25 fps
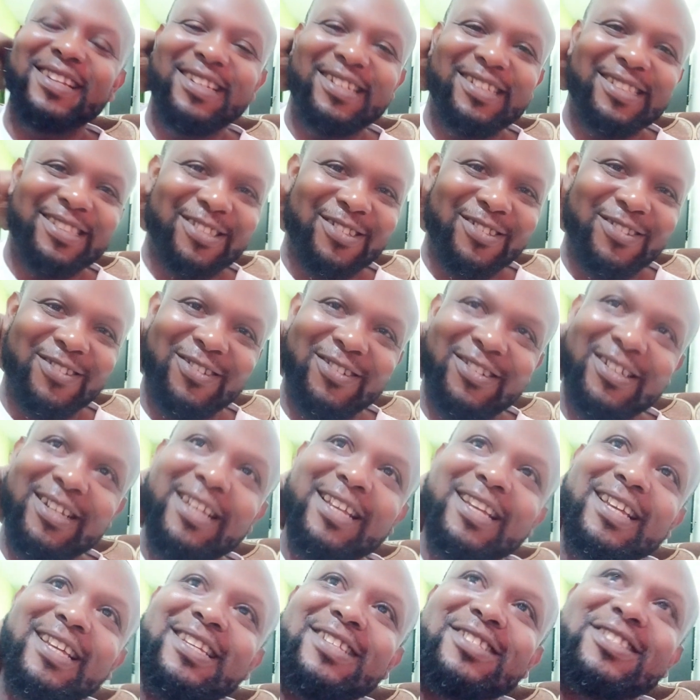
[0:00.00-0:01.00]
So,
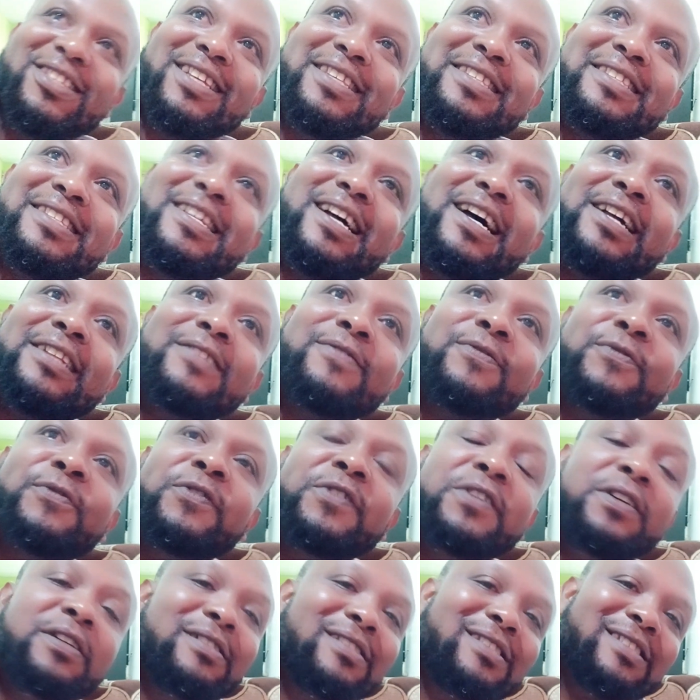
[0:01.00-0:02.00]
it's just that
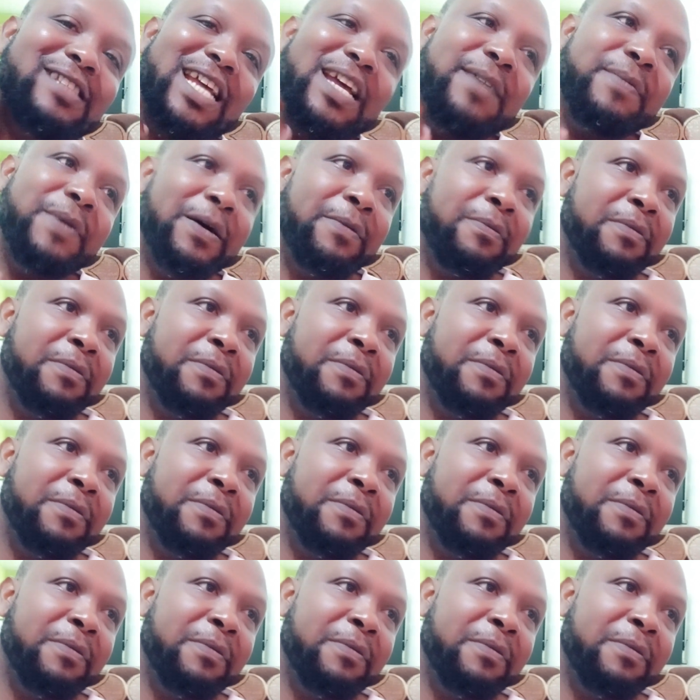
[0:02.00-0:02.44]
first time of